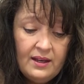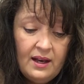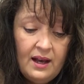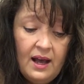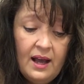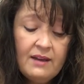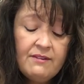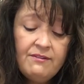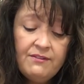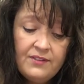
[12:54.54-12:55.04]

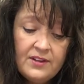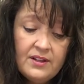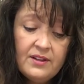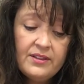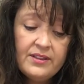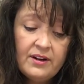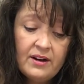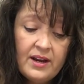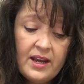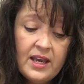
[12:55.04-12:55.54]
I feel
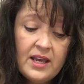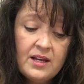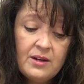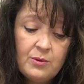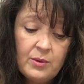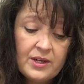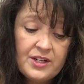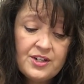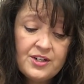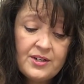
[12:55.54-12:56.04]
their
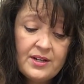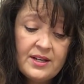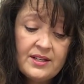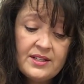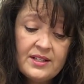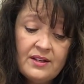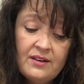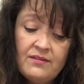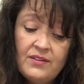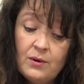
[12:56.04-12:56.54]
anguish as
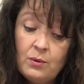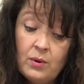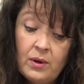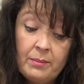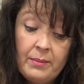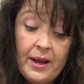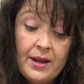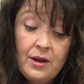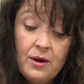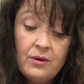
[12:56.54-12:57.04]
if it were
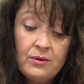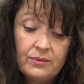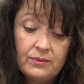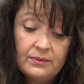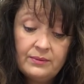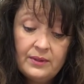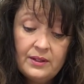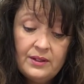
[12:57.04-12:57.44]
my own.